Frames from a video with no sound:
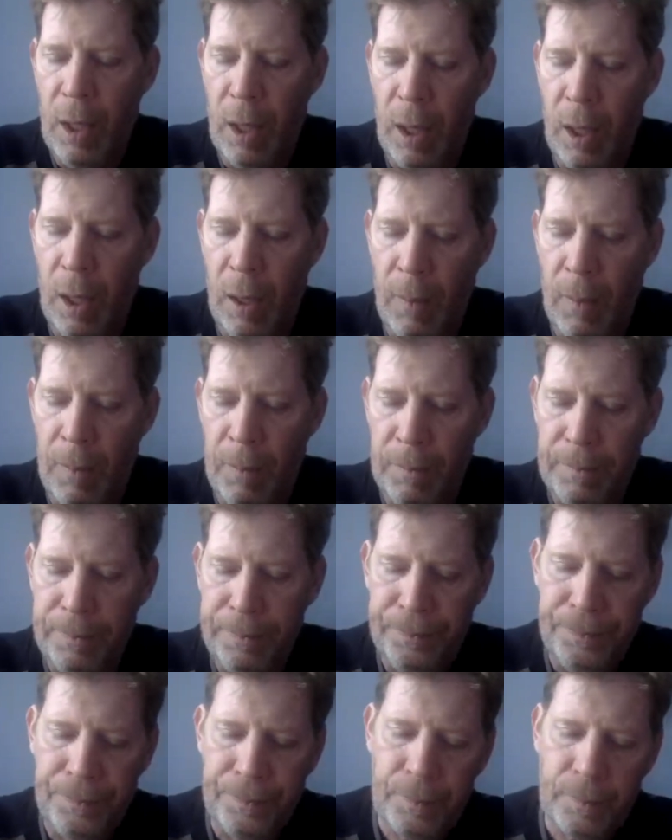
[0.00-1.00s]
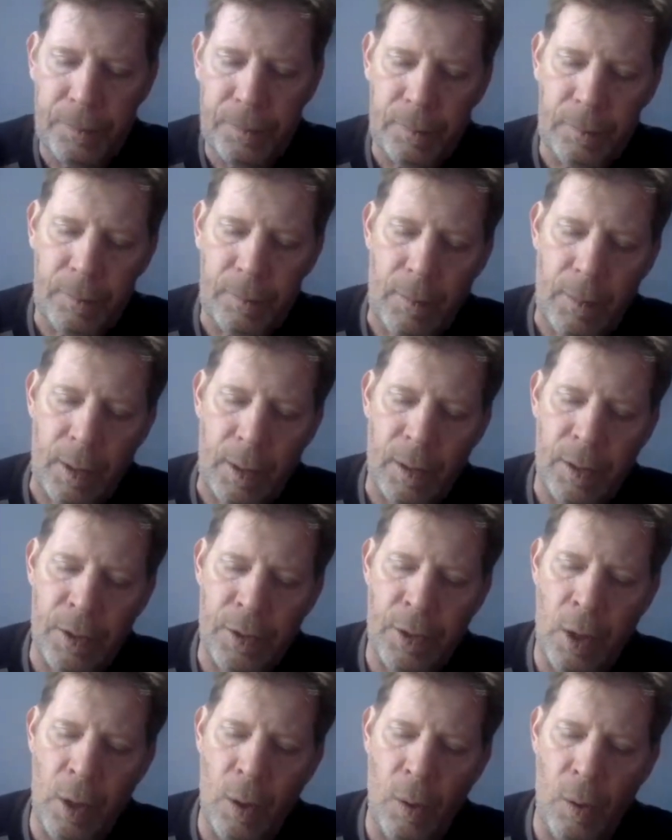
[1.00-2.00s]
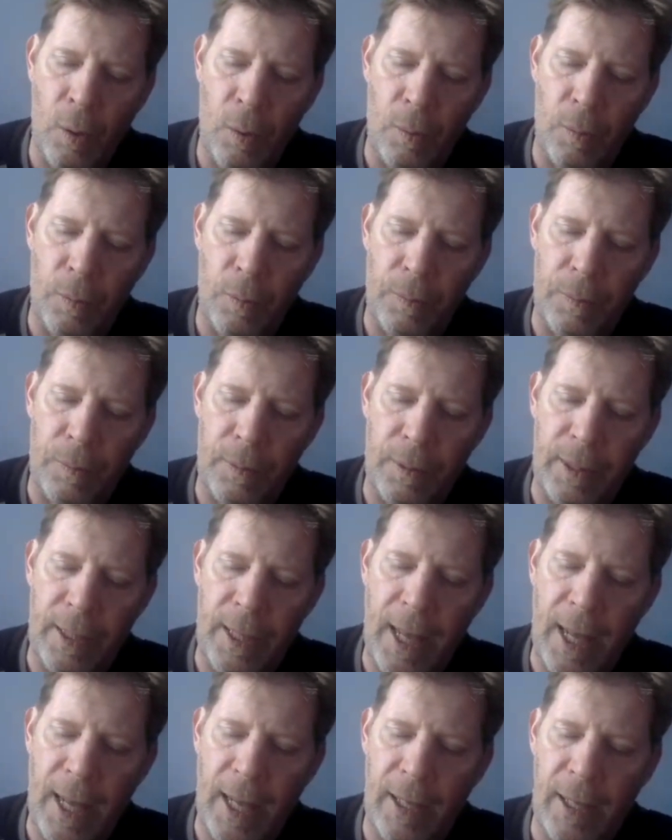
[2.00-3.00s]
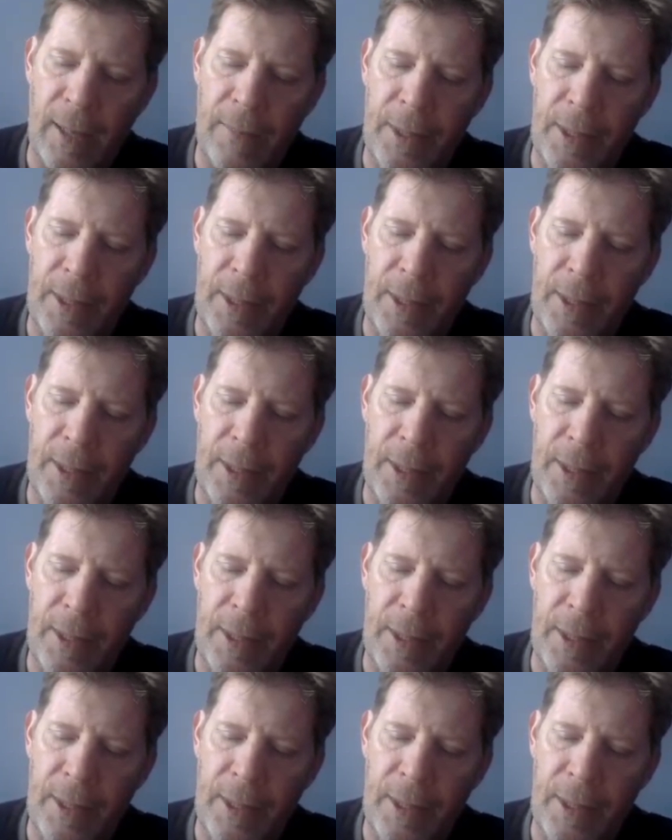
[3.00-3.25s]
Um, so, yeah. I mean,